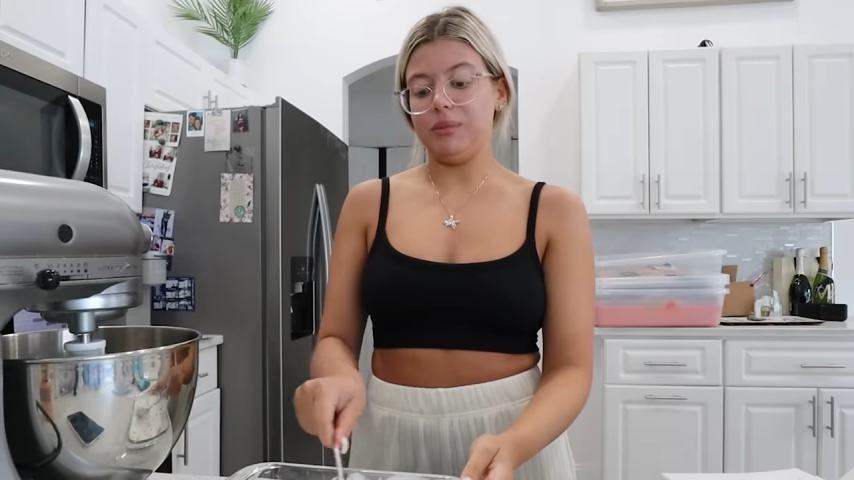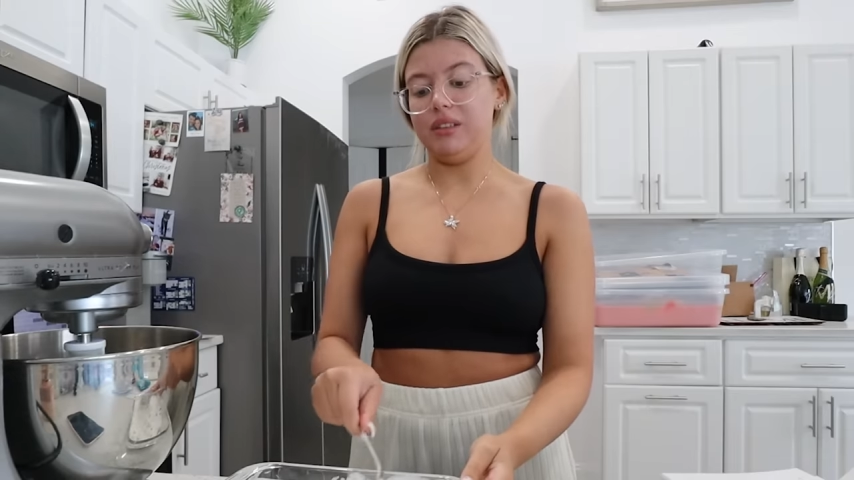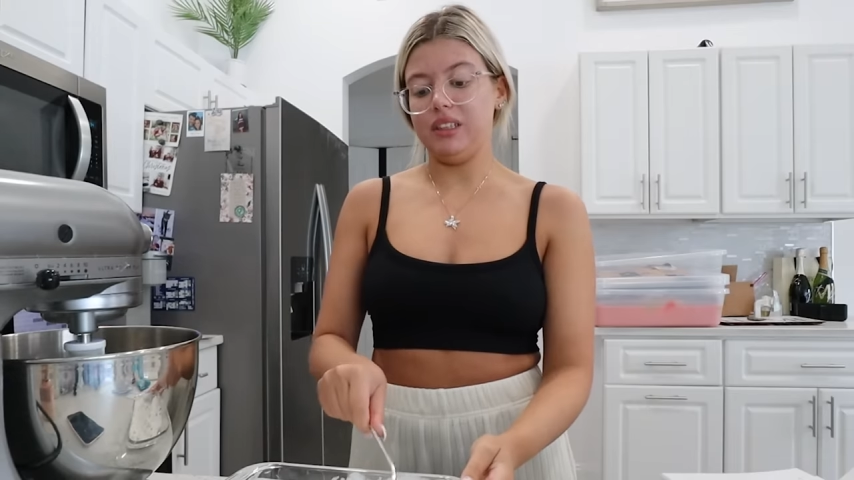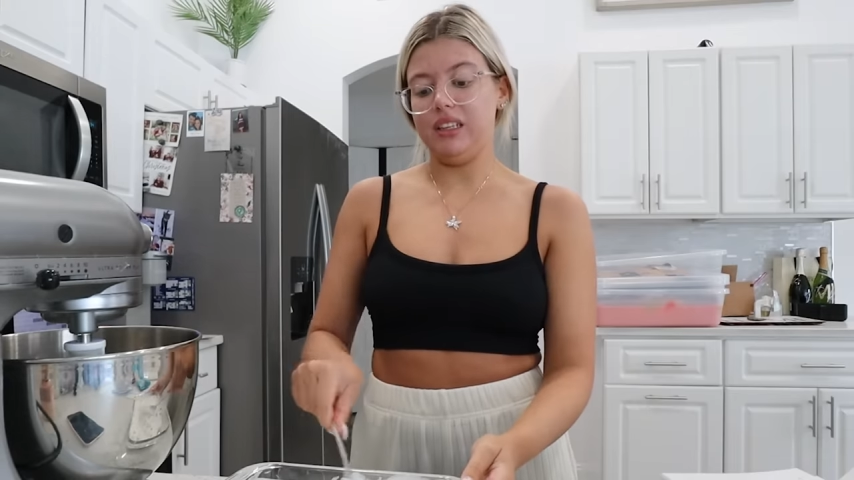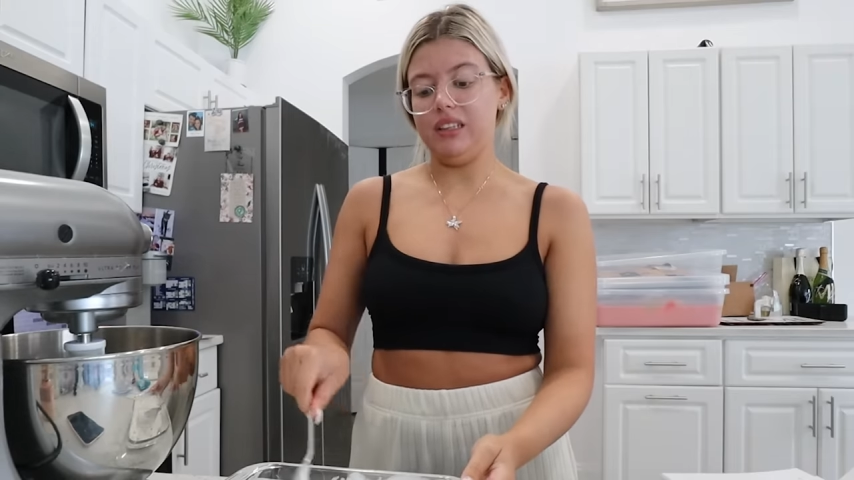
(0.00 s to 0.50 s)

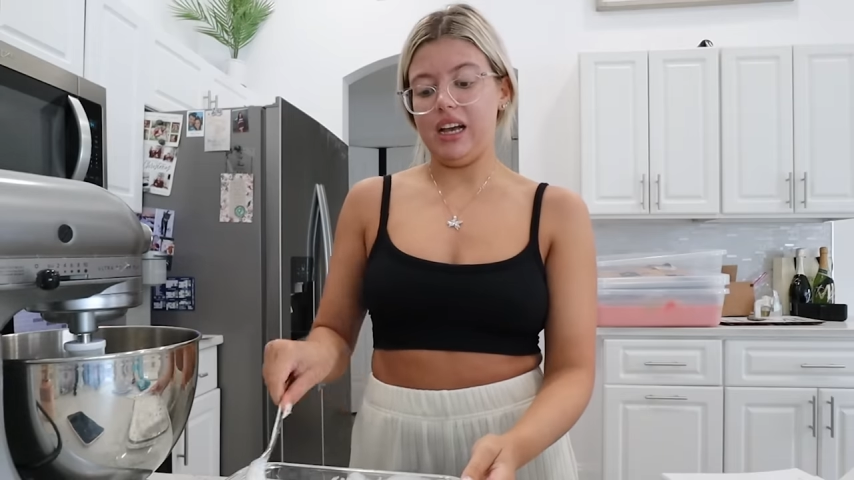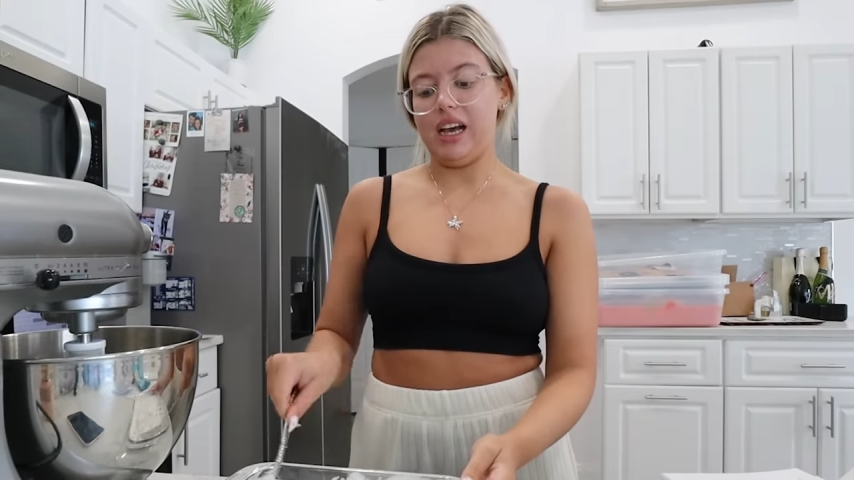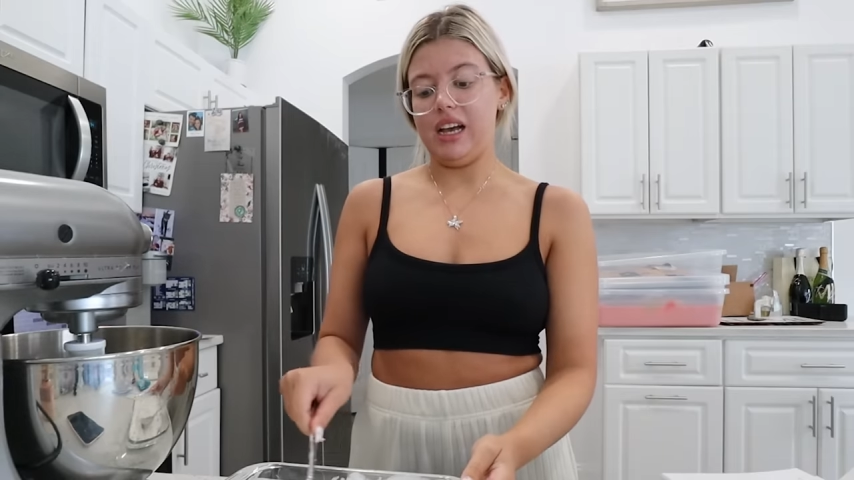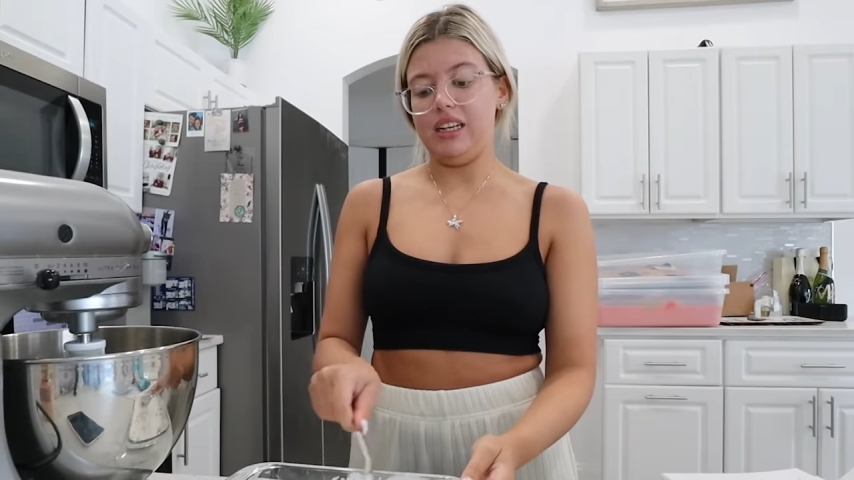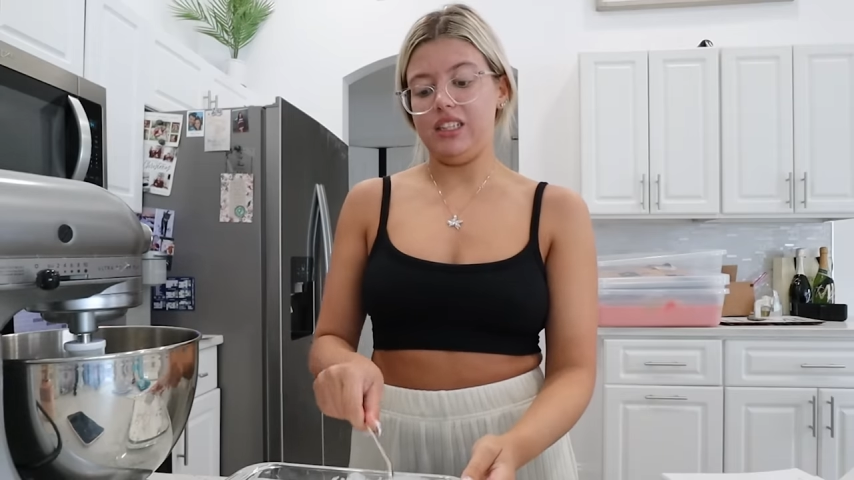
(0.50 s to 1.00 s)
smells like
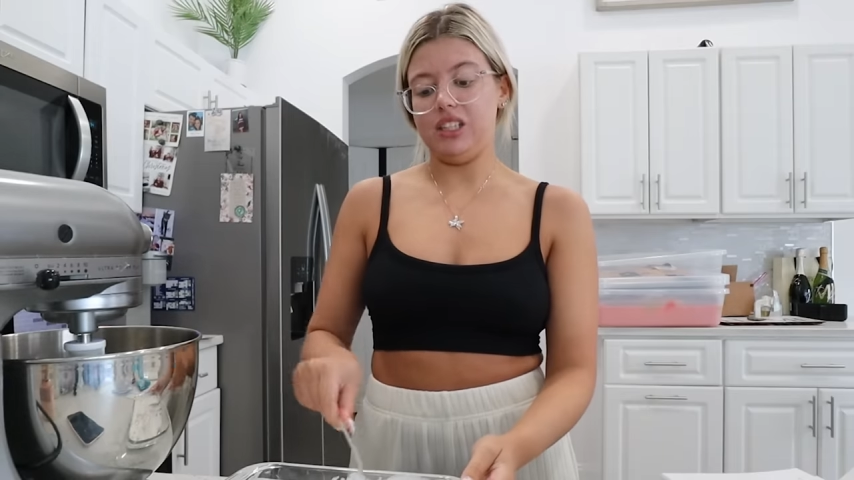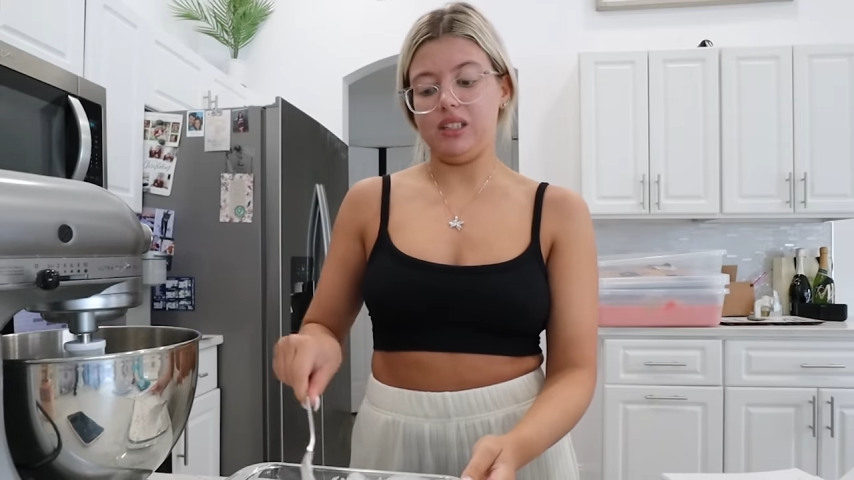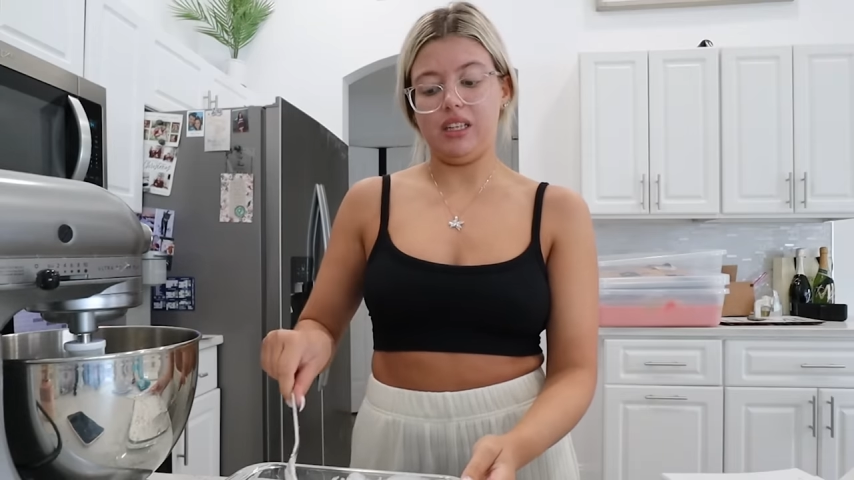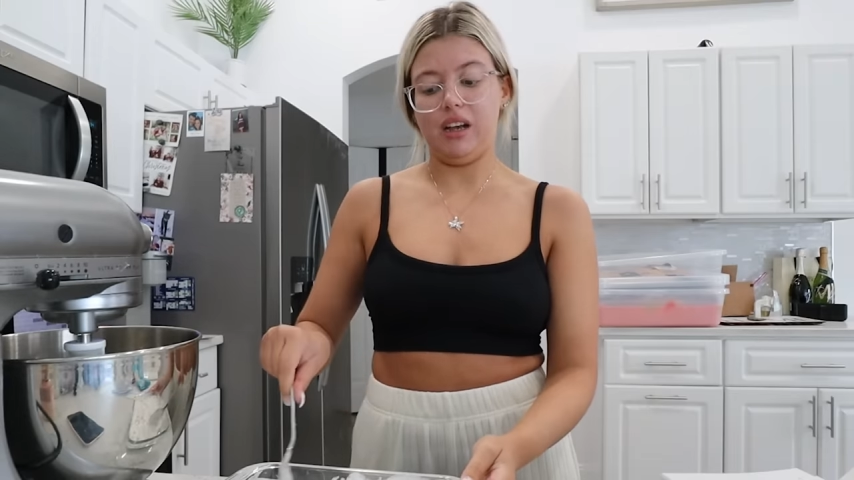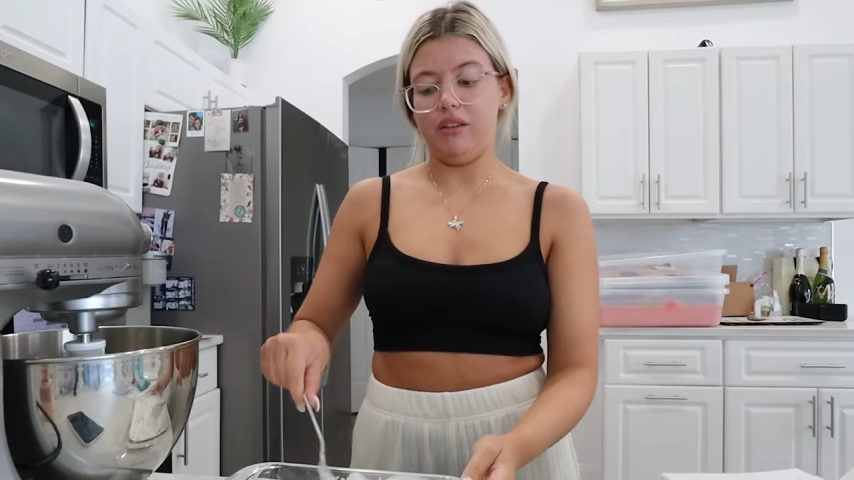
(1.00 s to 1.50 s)
that and
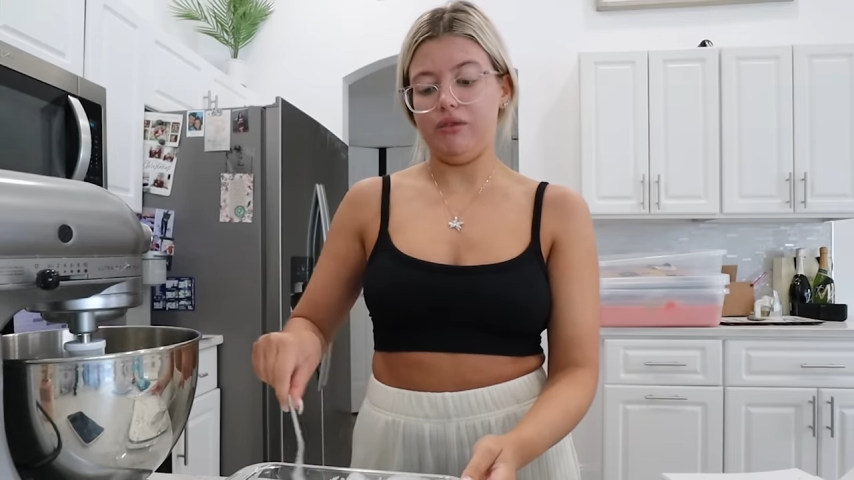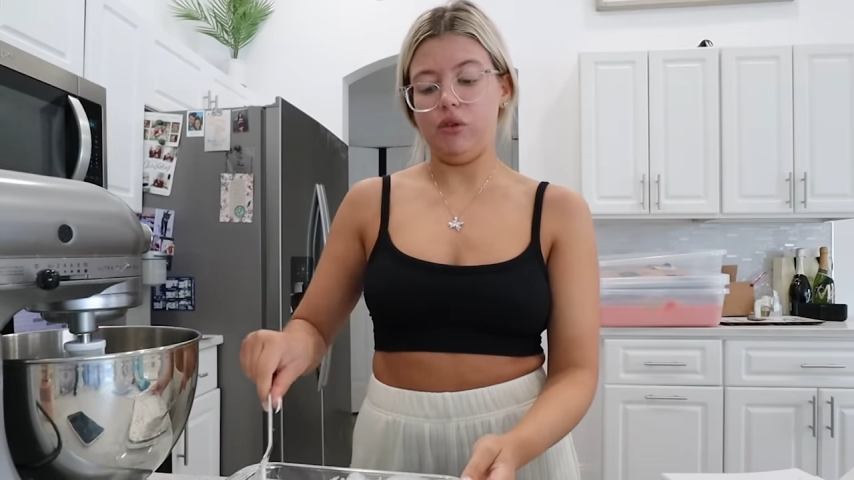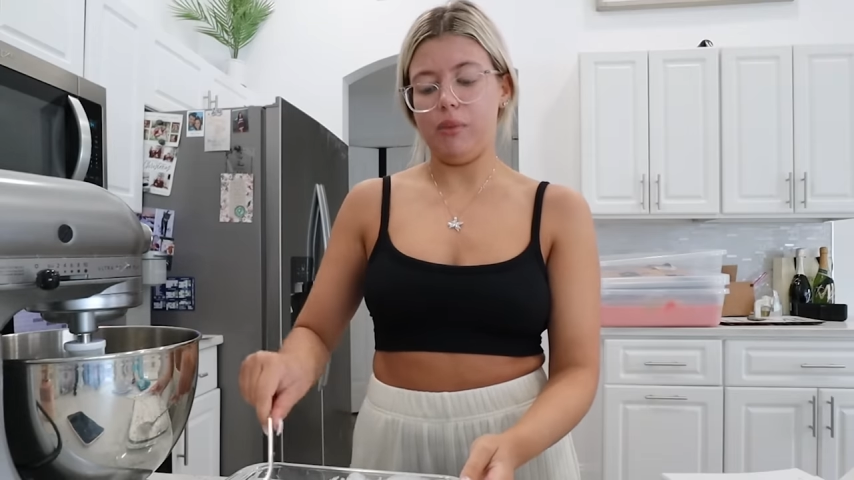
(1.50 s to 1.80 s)
just take a full